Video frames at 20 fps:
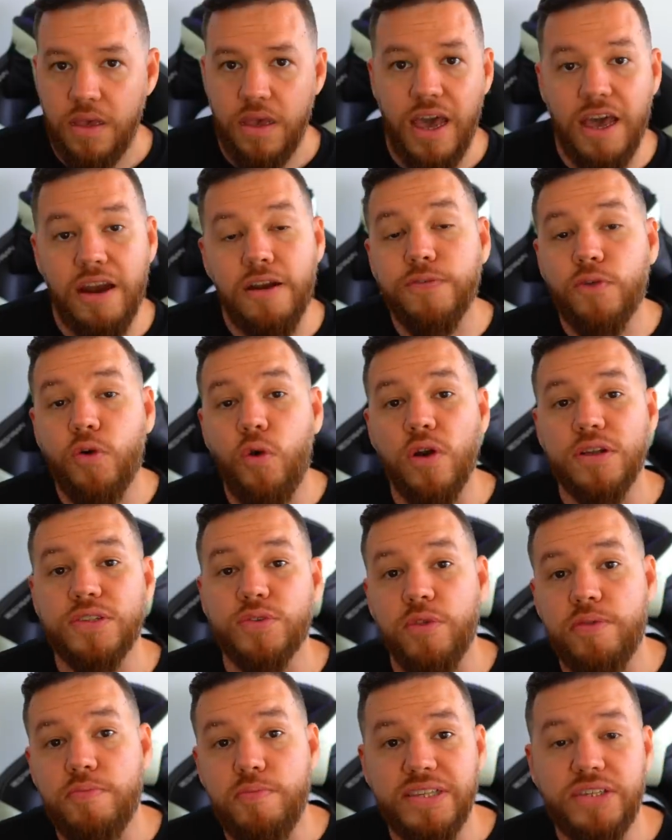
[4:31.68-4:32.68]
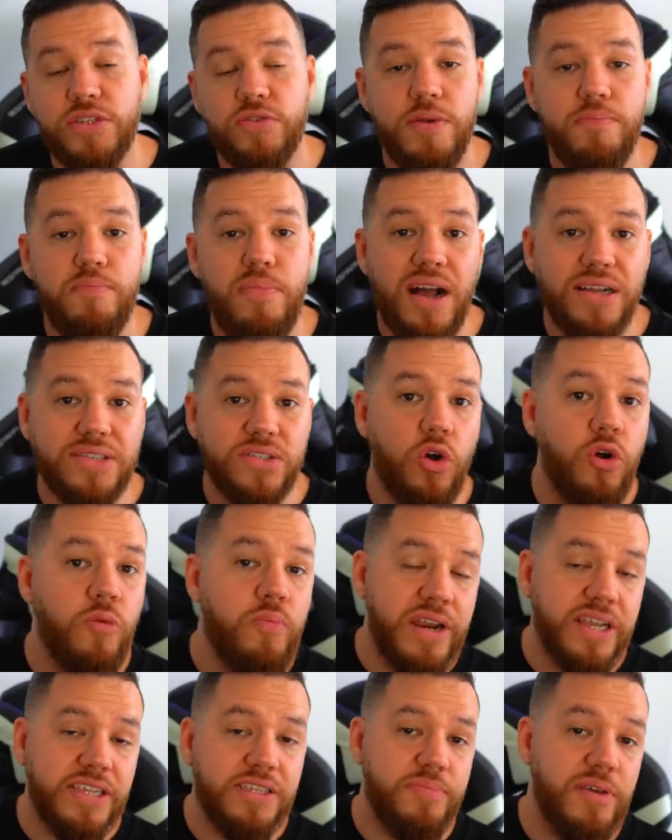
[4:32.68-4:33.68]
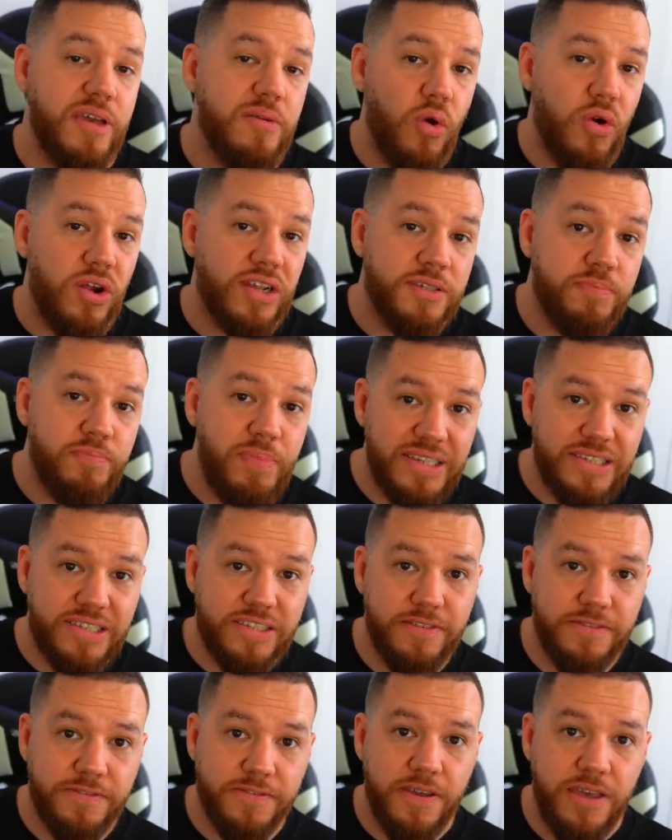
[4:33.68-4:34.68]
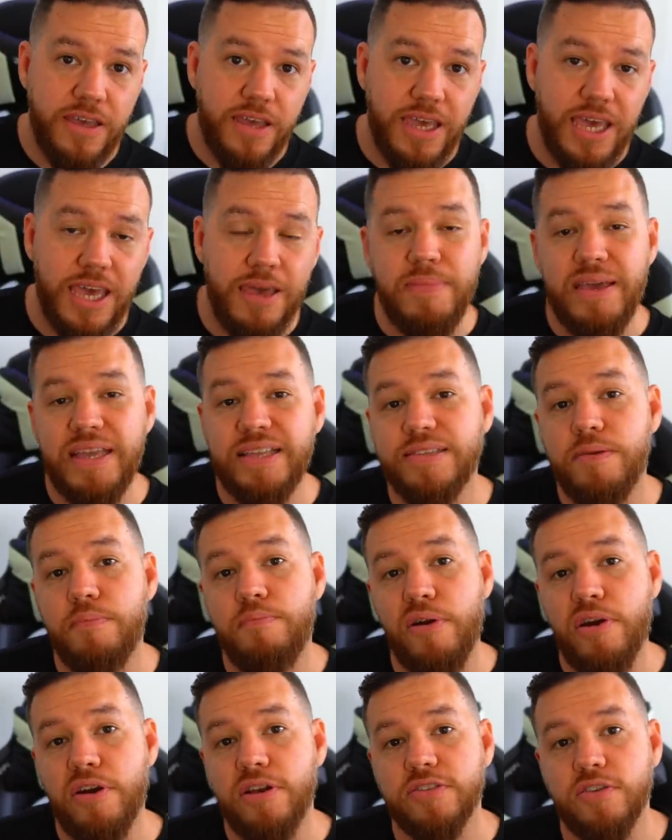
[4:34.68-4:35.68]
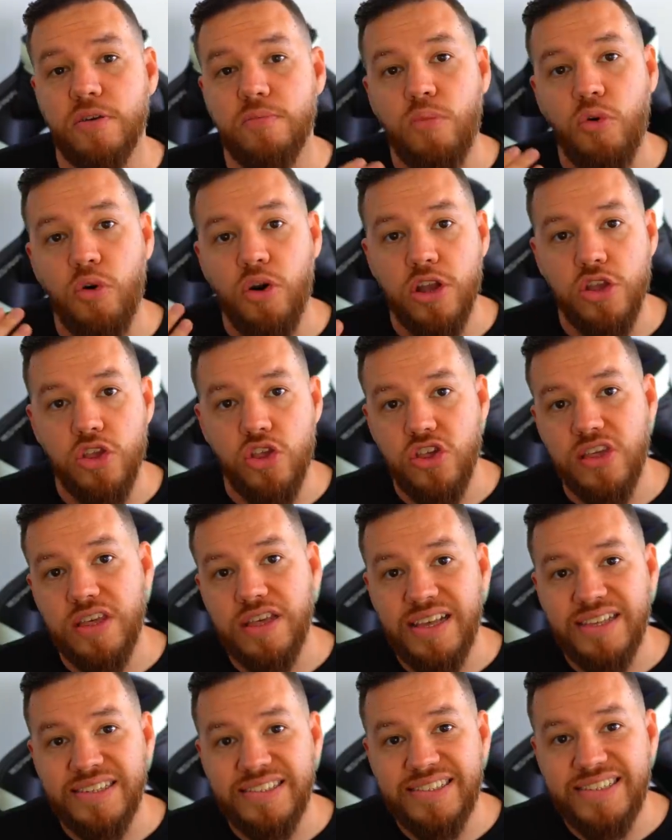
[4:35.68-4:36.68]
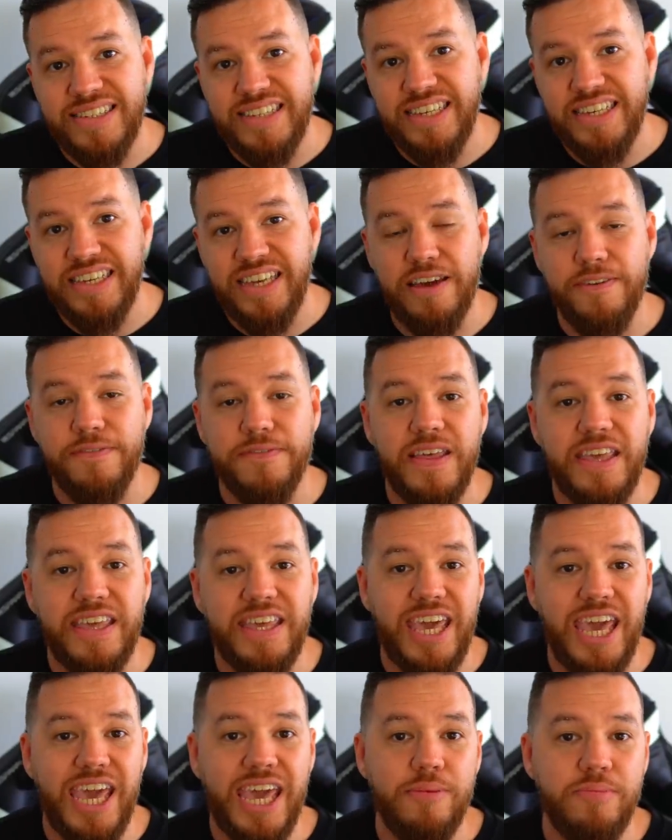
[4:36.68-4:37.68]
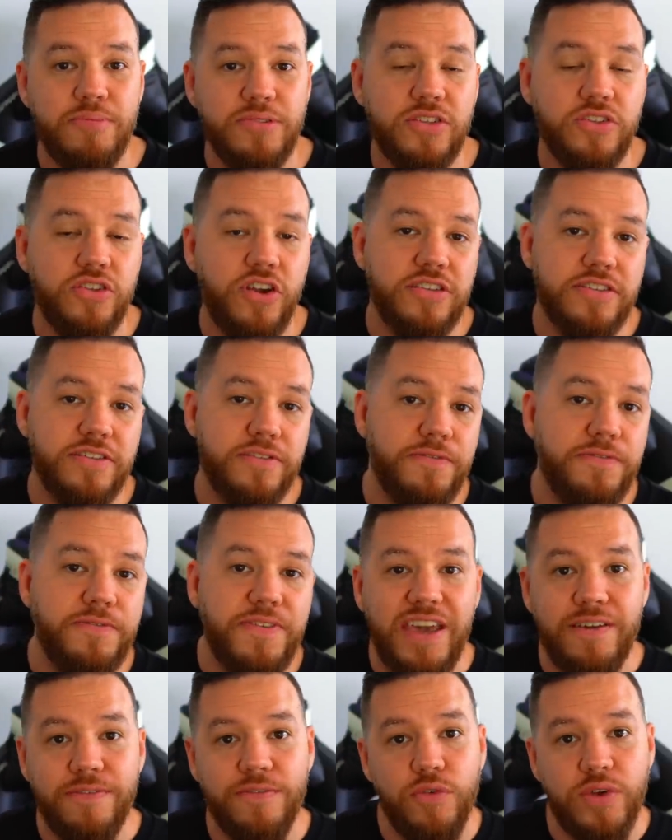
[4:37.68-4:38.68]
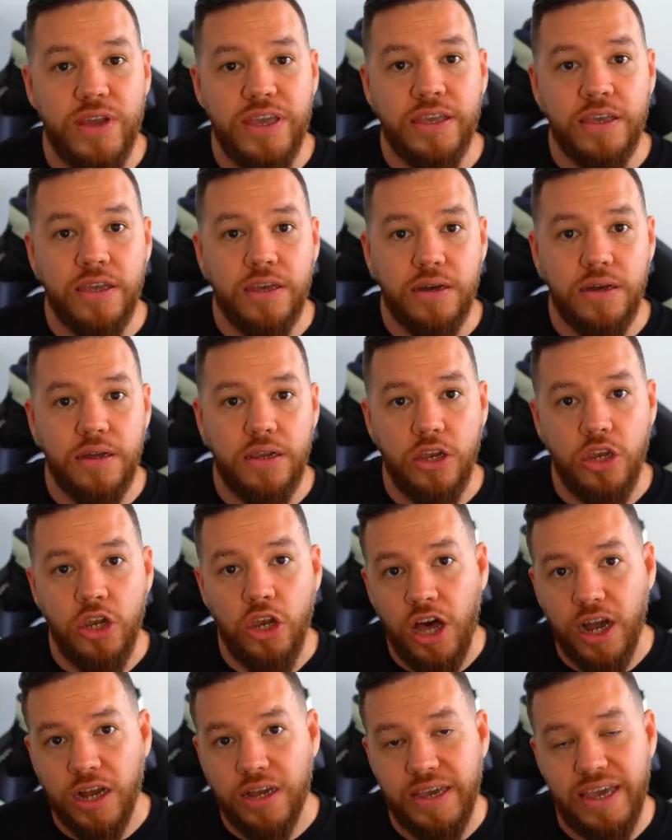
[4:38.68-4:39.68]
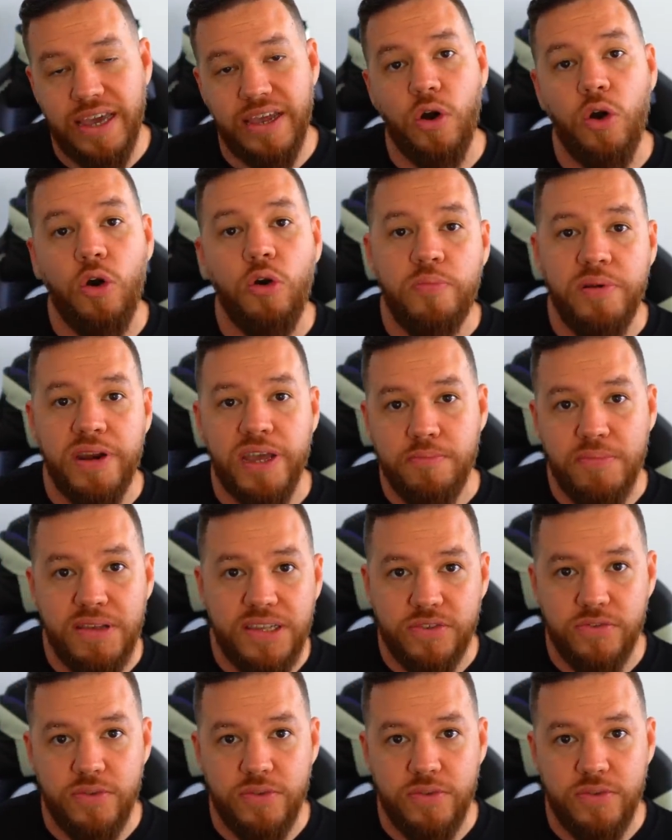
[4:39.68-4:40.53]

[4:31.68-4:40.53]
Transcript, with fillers: And of course, with mystery box openings being more expensive, it means it burns more GST if the game starts favoring luck in opening mystery